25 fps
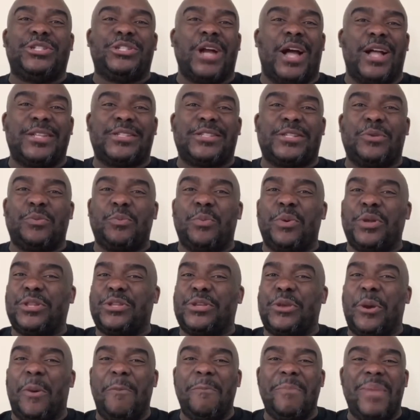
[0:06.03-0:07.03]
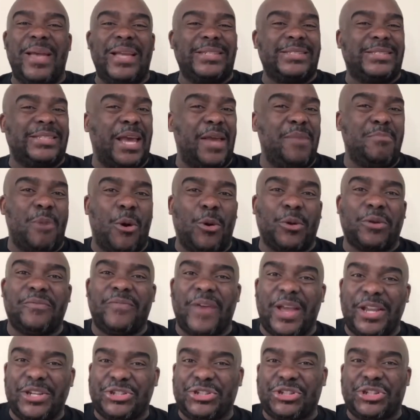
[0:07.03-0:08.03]
Johnson with your midday
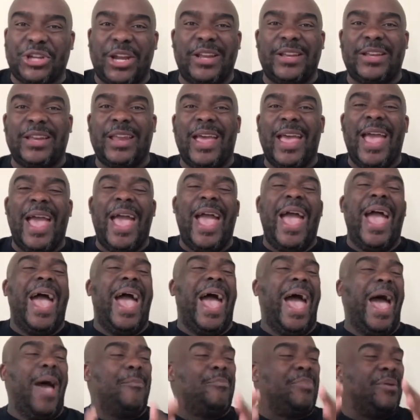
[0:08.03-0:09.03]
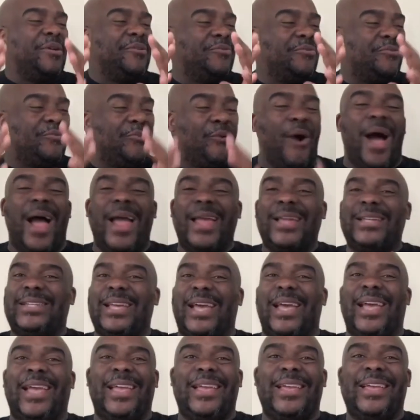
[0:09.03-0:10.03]
motivation. Happy
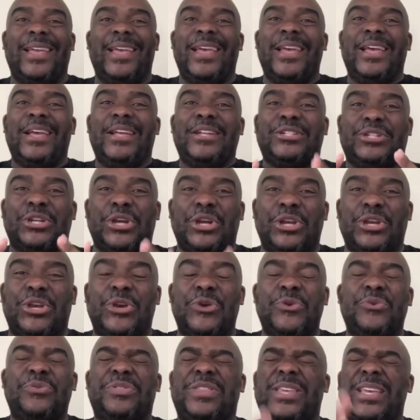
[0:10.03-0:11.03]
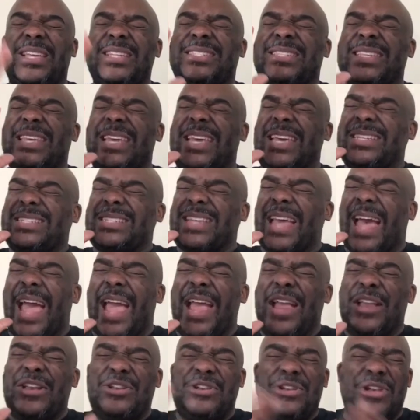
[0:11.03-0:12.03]
Friday to you. This is
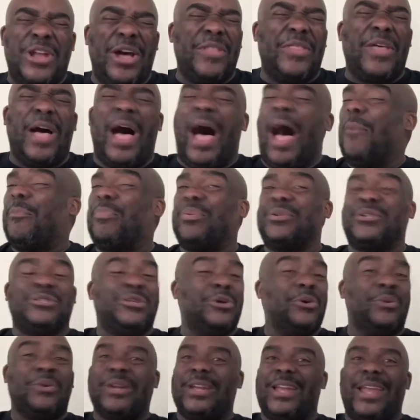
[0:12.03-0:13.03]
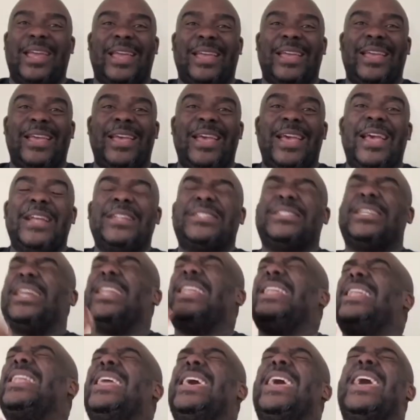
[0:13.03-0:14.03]
another opportunity to
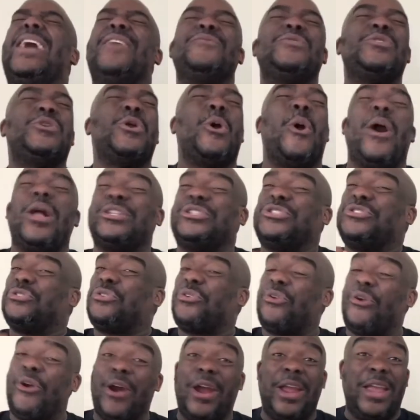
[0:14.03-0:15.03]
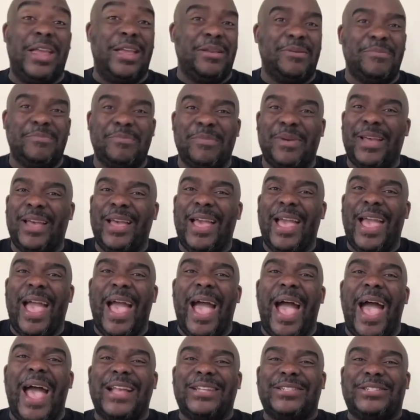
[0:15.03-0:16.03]
live your dream
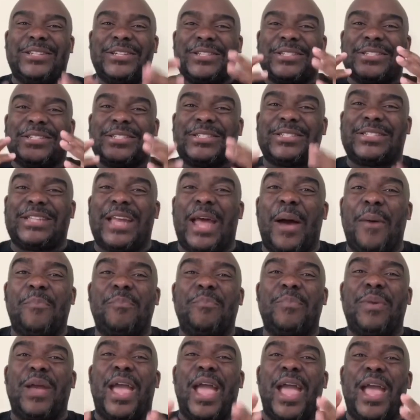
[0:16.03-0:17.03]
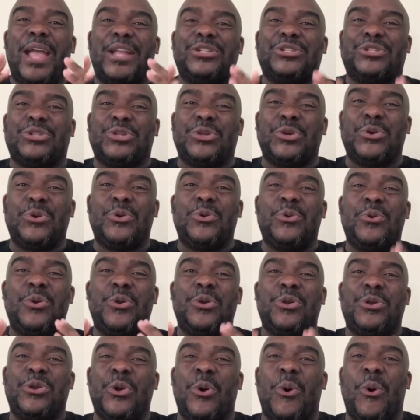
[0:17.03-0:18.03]
and to step into
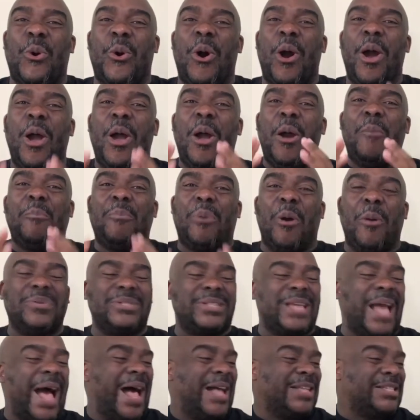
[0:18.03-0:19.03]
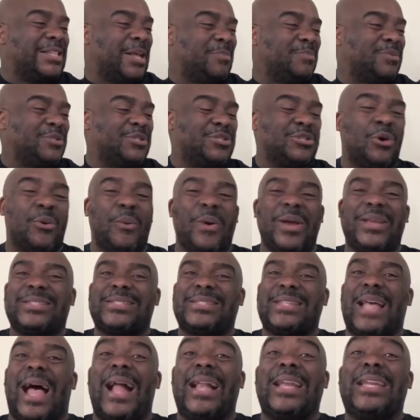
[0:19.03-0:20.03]
your purpose. Guys, I'm so
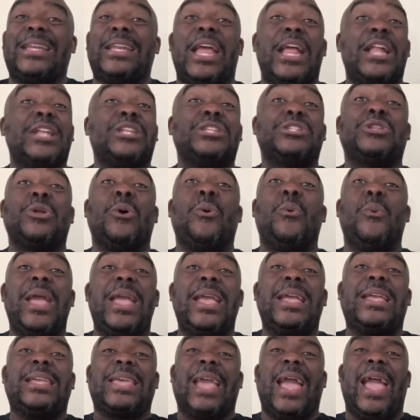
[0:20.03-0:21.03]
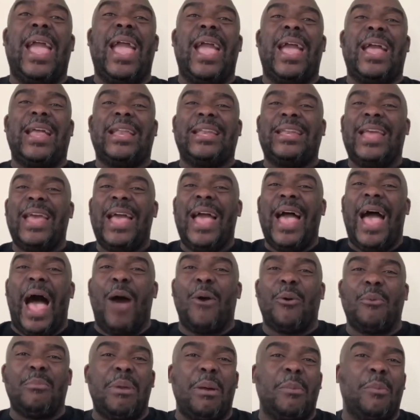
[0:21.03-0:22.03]
excited. It's the weekend.
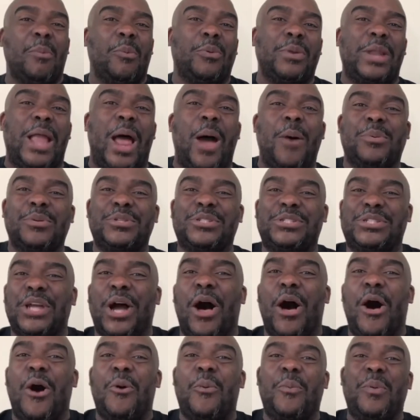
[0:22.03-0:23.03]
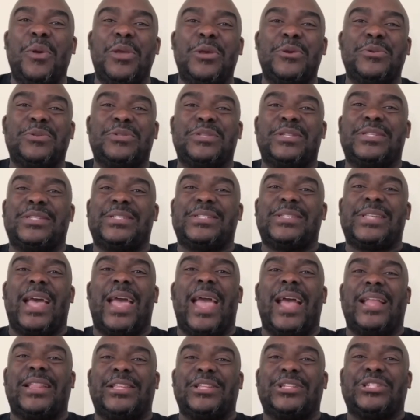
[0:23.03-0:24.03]
I remember when I was young, we used to
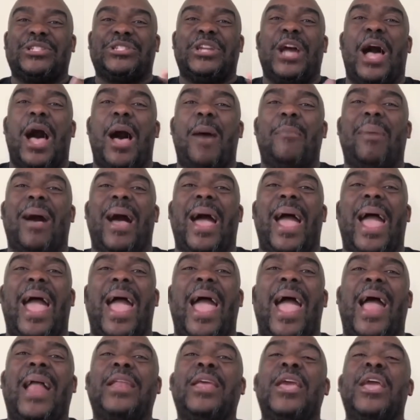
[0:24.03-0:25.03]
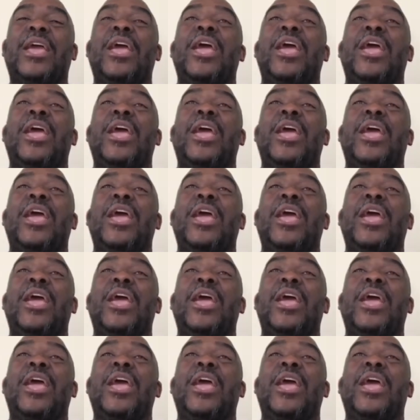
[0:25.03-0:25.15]
say at this job I had,